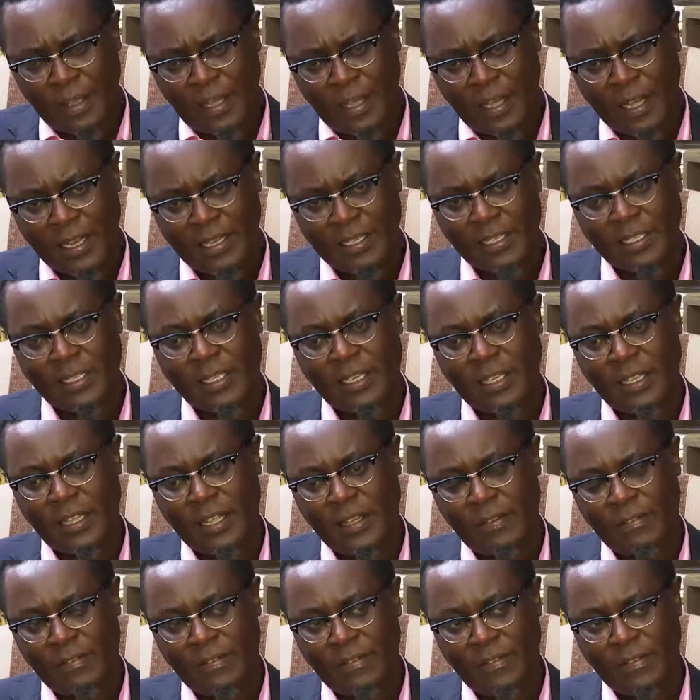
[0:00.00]
until
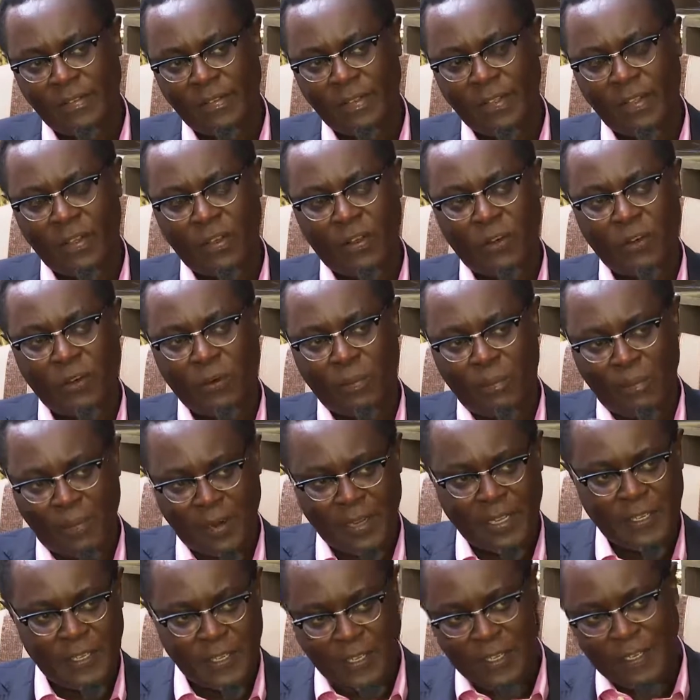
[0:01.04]
they've
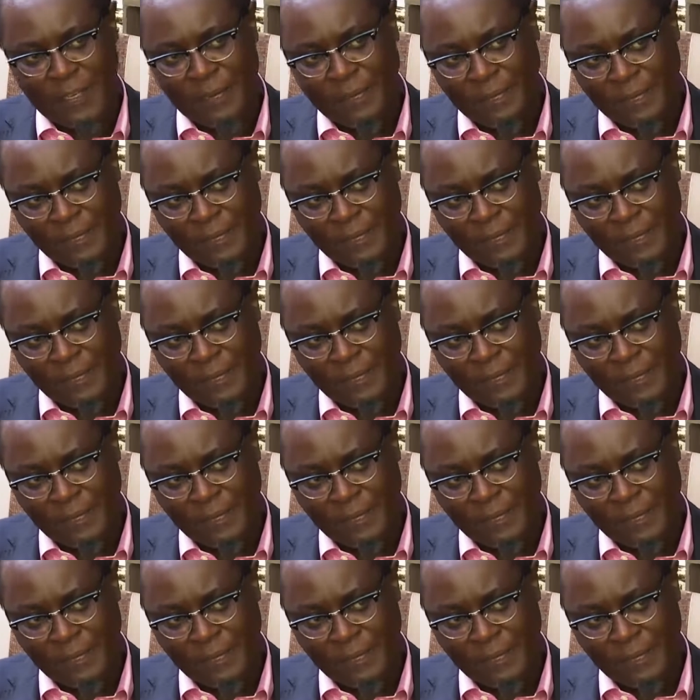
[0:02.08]
completed it.